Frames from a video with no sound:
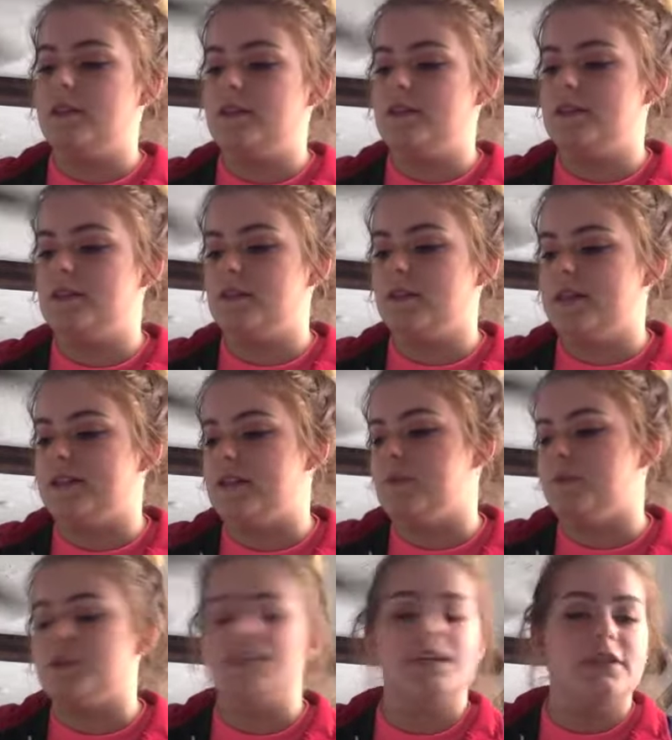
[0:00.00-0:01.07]
This
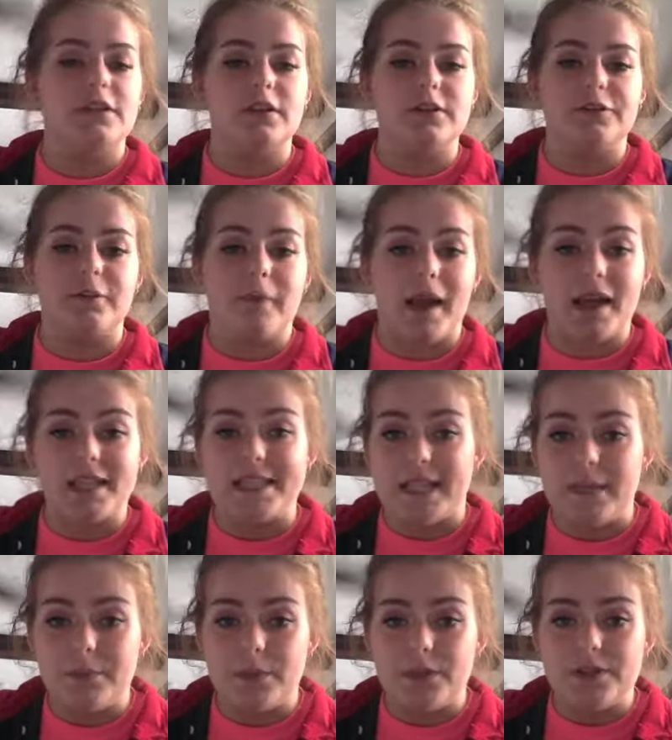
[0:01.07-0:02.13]
lesson in particular, for my
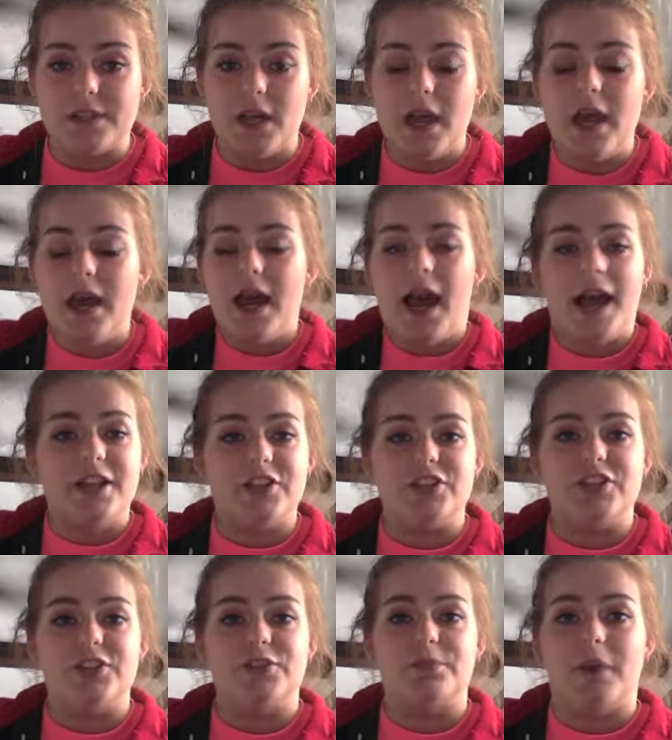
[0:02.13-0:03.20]
examples,
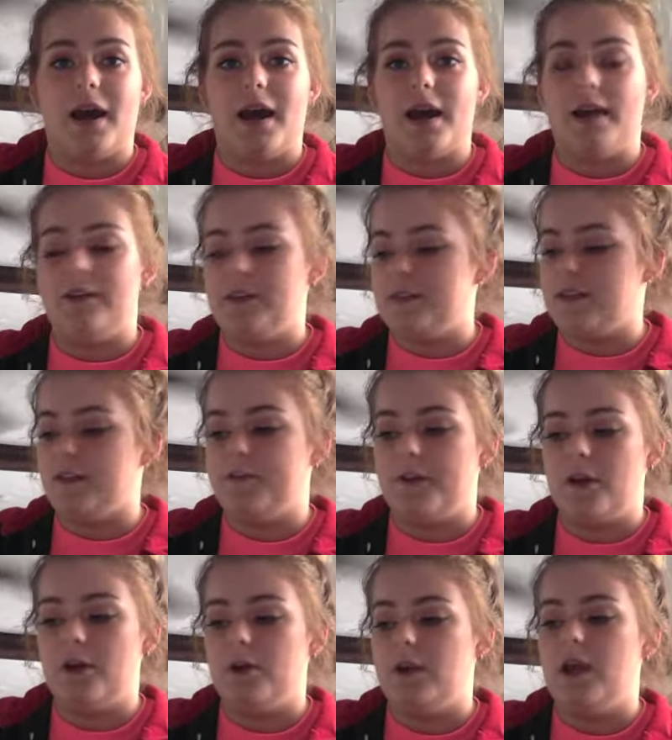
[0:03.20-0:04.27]
I just used my
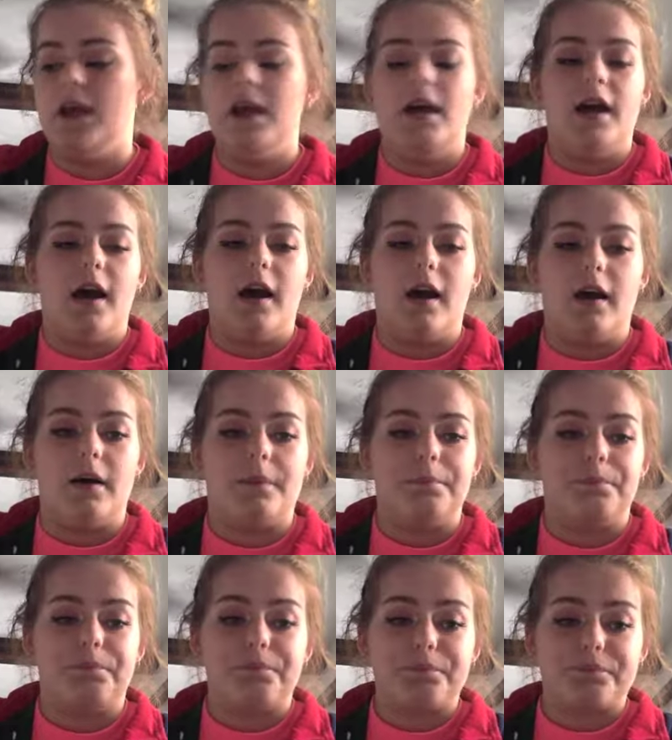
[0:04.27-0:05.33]
cell phone,
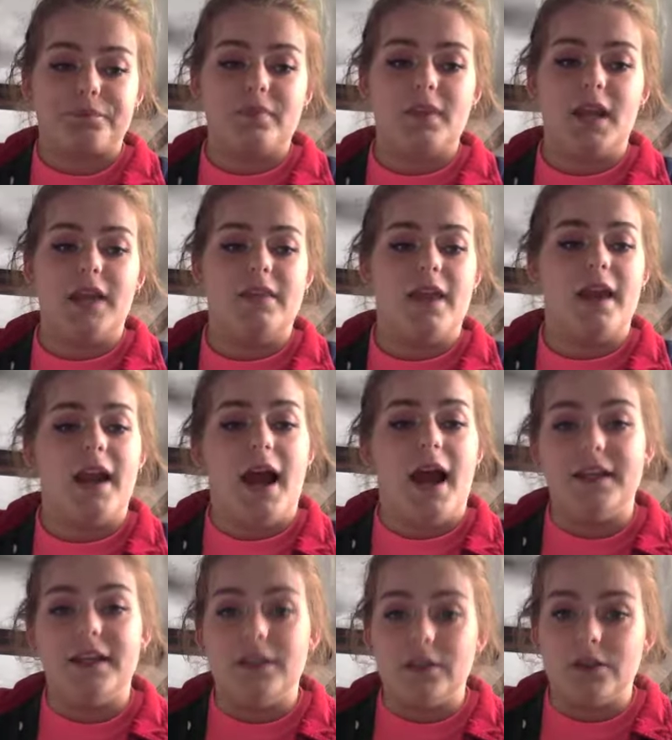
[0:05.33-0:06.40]
and
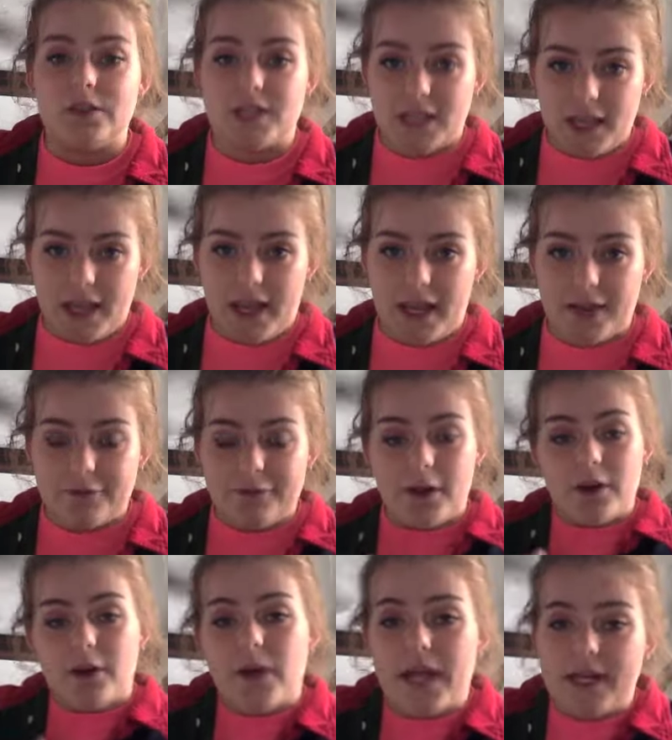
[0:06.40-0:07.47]
then I used
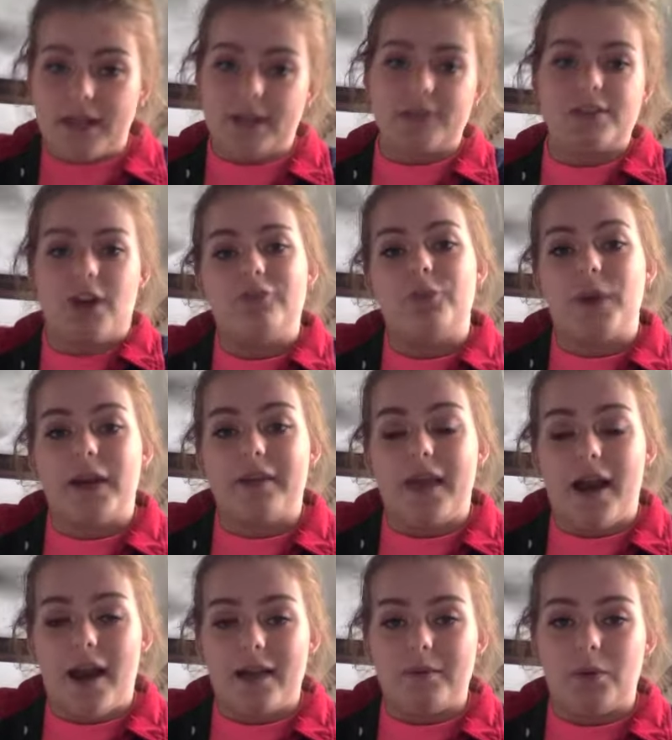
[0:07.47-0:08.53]
a photo editing
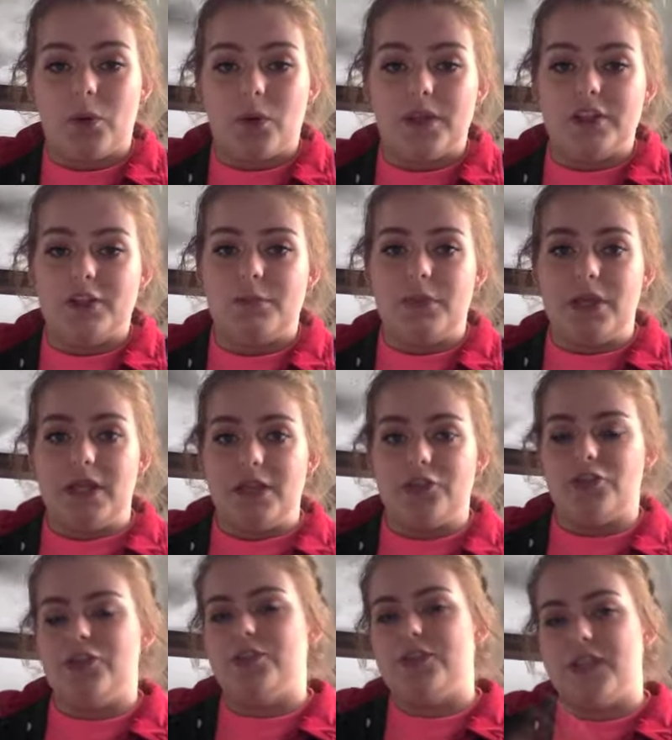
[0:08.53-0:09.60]
software that I'm going to
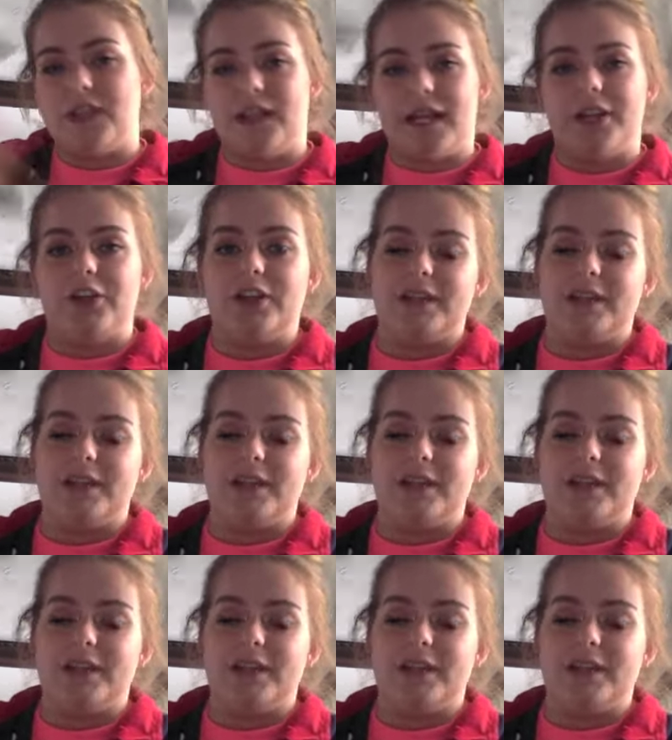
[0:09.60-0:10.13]
be introducing